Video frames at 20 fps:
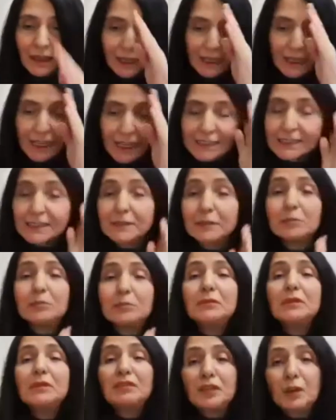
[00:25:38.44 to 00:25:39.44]
I asked
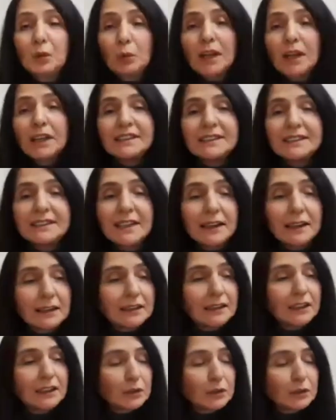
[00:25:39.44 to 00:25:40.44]
him if he wanted
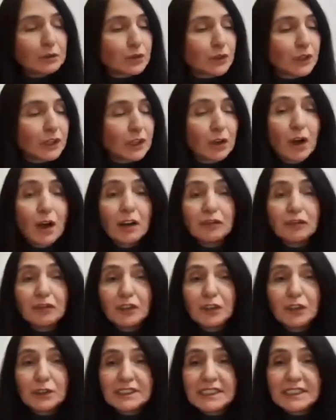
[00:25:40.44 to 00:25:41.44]
to, drink
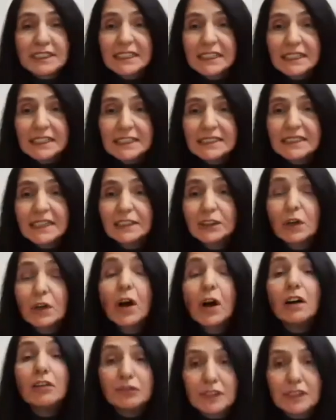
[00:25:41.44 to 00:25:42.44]
coffee or tea. He said
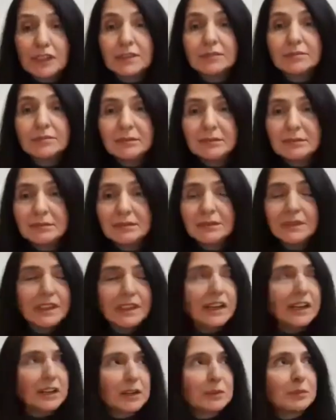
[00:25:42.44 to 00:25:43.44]
coffee in
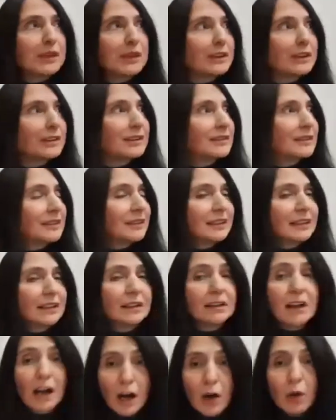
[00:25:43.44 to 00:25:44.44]
Arabic,
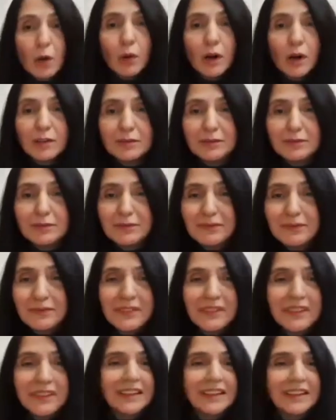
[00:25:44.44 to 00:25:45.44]
qahwa.
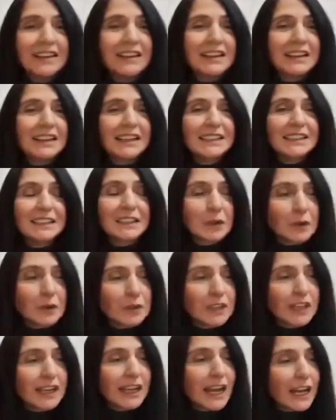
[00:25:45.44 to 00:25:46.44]
And I said,
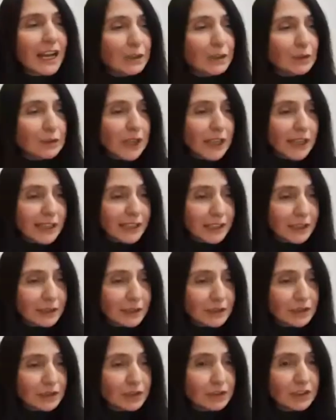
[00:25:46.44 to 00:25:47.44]
okay, how do you like
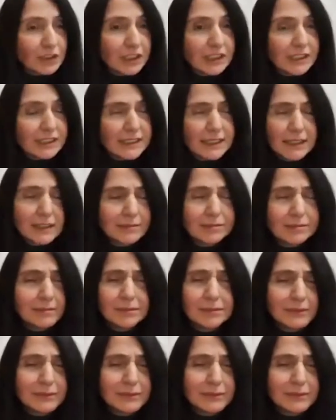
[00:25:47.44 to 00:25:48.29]
it? Sugar? He said,